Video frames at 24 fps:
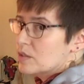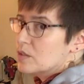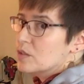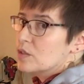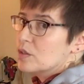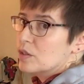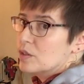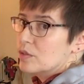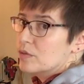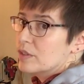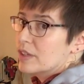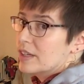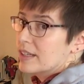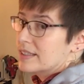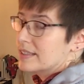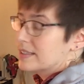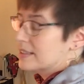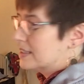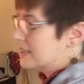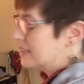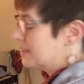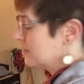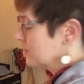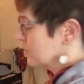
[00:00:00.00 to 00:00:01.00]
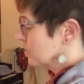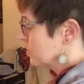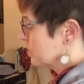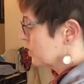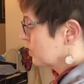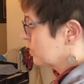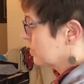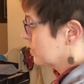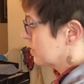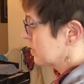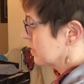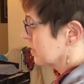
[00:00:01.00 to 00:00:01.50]
So you've got 6 notes,
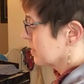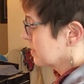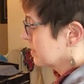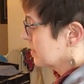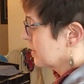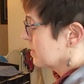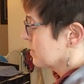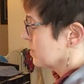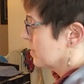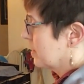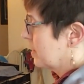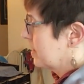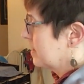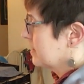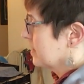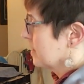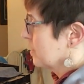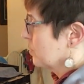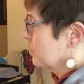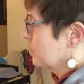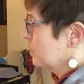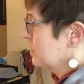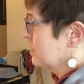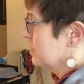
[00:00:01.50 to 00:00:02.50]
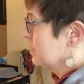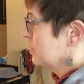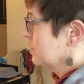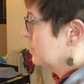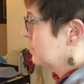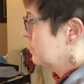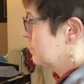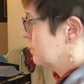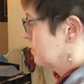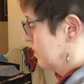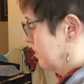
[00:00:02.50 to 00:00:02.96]
and you're just going to slide your hand down 1 note.